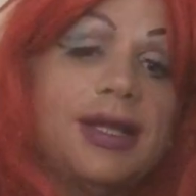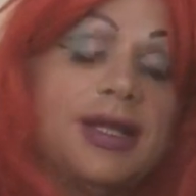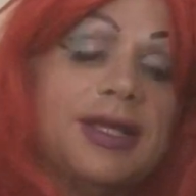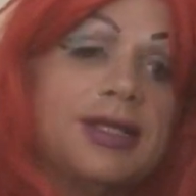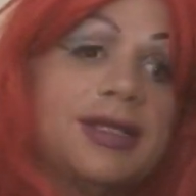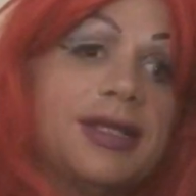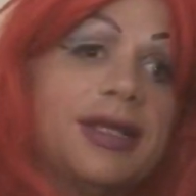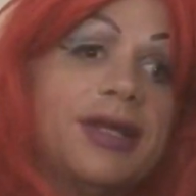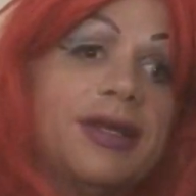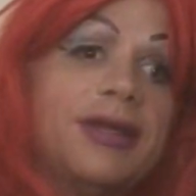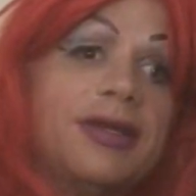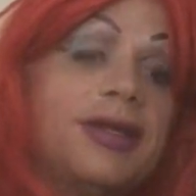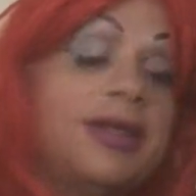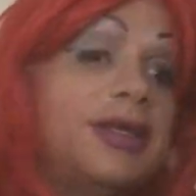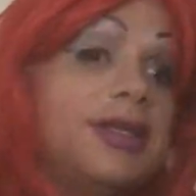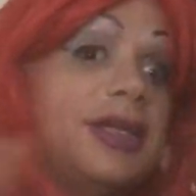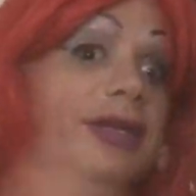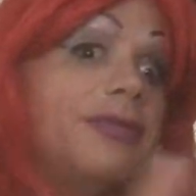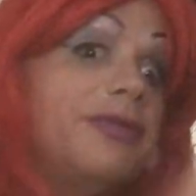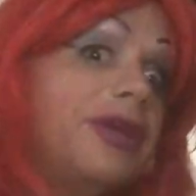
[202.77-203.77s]
it's like he
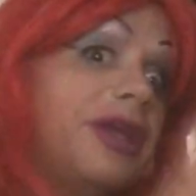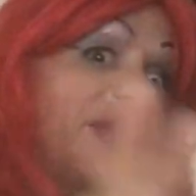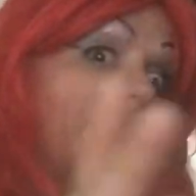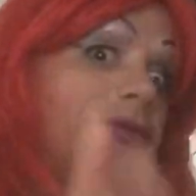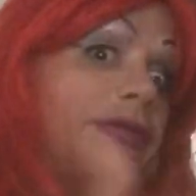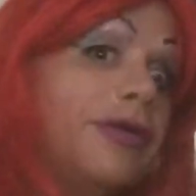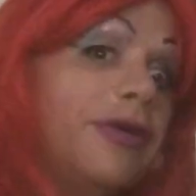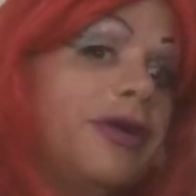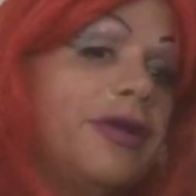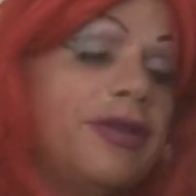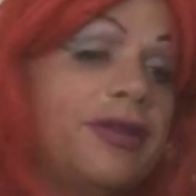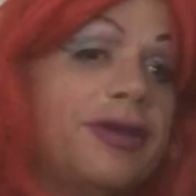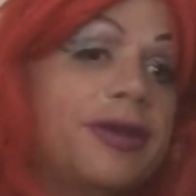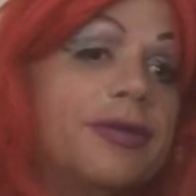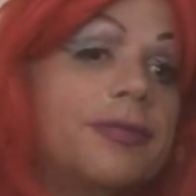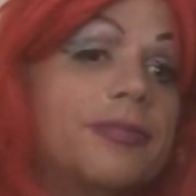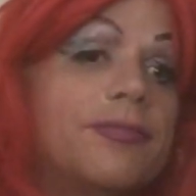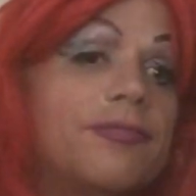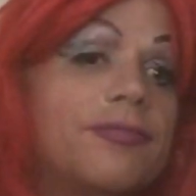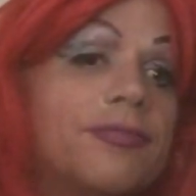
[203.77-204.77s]
said with the Kevin Hart
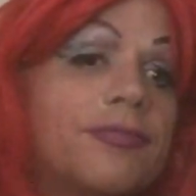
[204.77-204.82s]
thing.